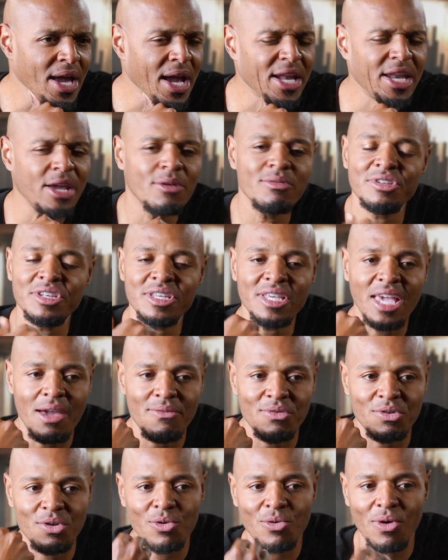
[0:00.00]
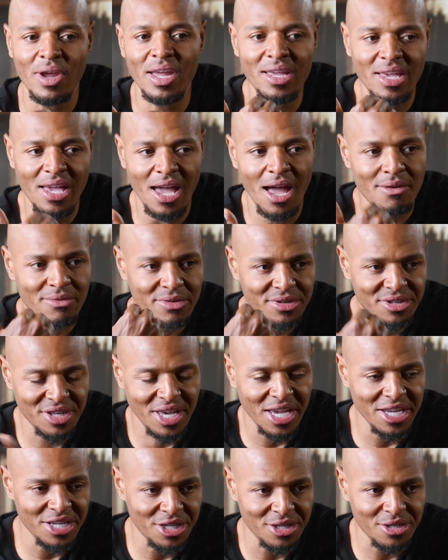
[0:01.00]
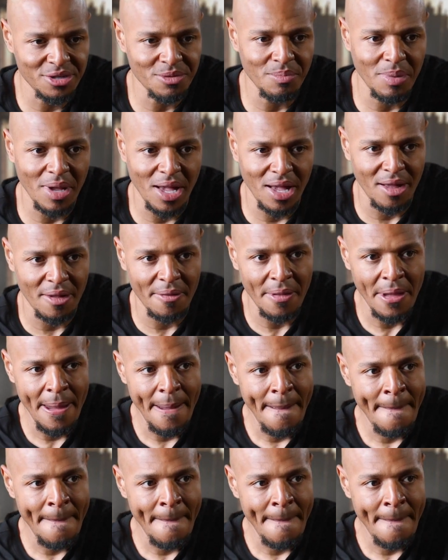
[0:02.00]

And they were just having great conversations about